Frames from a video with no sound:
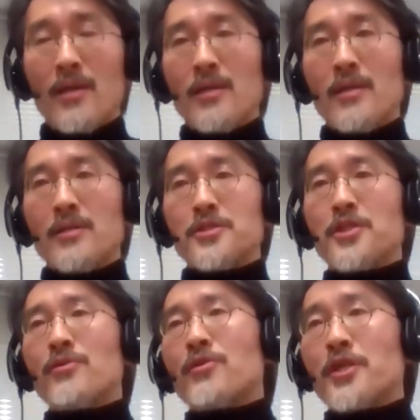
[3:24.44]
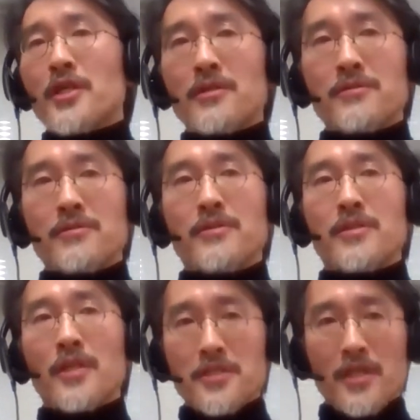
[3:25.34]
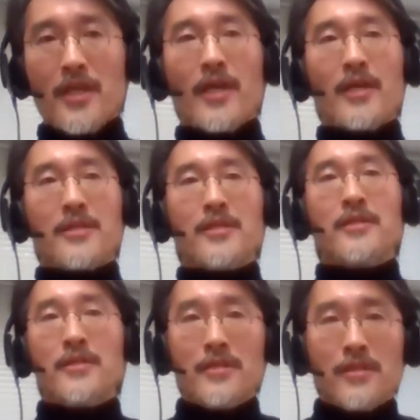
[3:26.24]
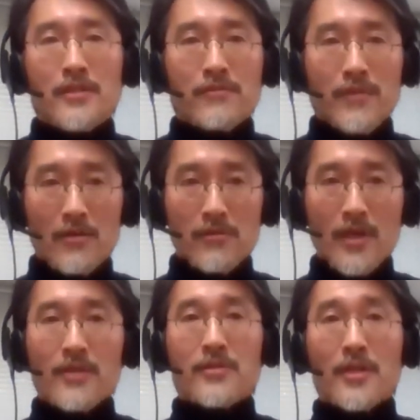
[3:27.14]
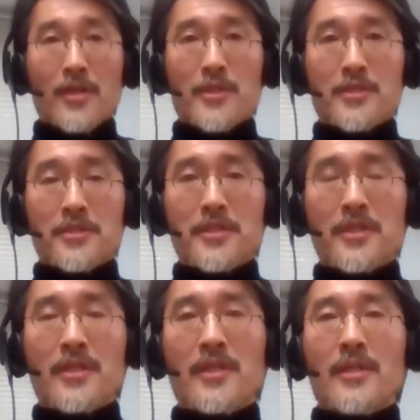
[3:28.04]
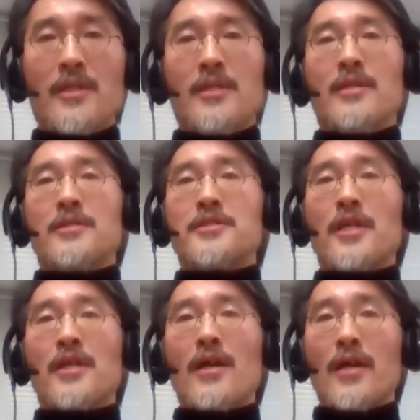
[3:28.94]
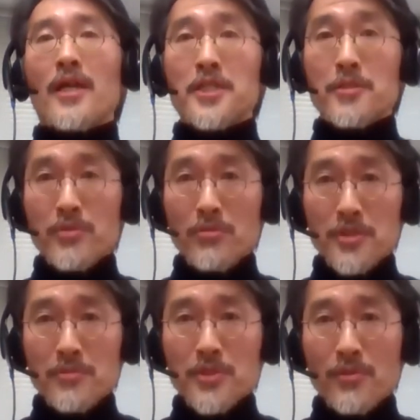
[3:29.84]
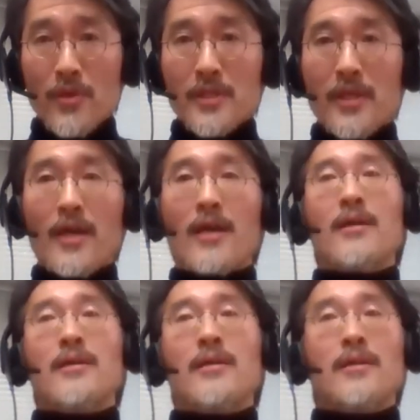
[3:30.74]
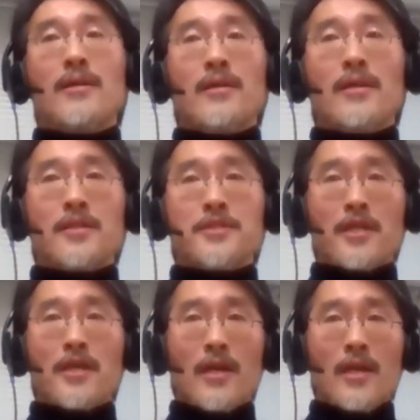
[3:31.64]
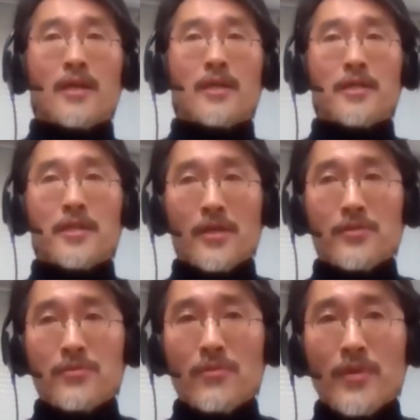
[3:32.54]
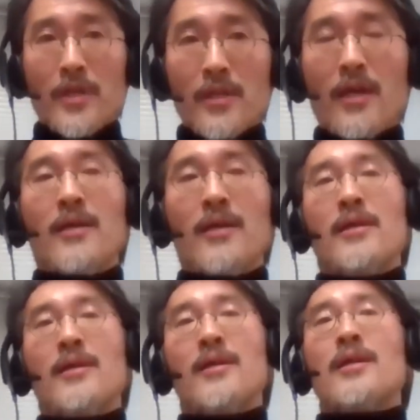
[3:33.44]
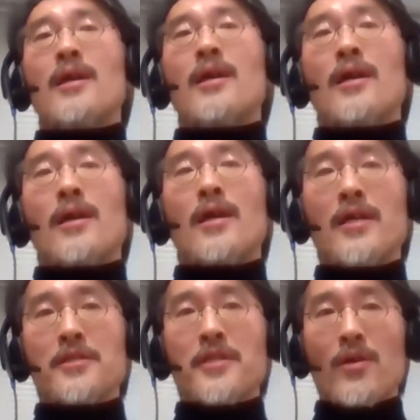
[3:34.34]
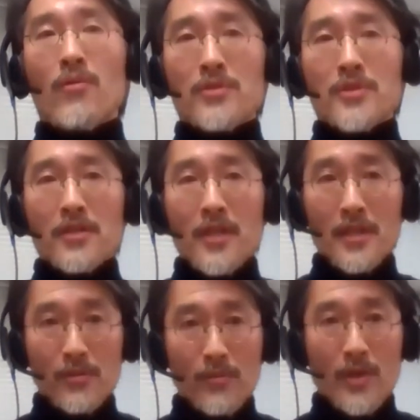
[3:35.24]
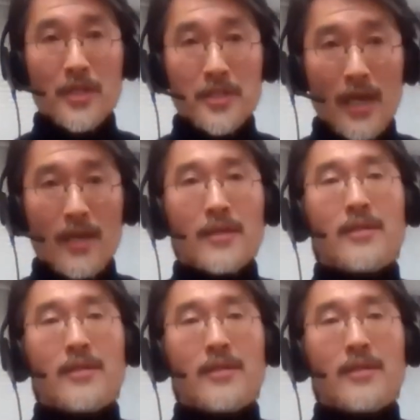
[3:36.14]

Uh, for instance, the embassy of Egypt and the JICA office of people were involved in the starting up and also